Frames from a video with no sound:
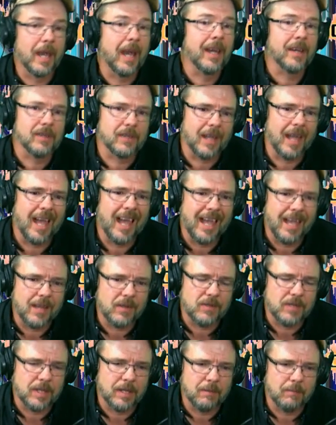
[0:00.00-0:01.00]
I
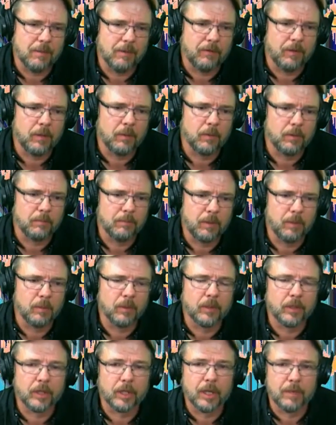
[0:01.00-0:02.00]
asked him if he would be
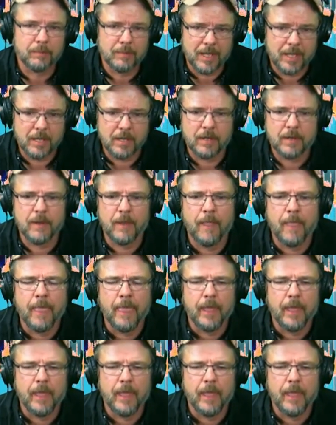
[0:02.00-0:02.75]
willing to come down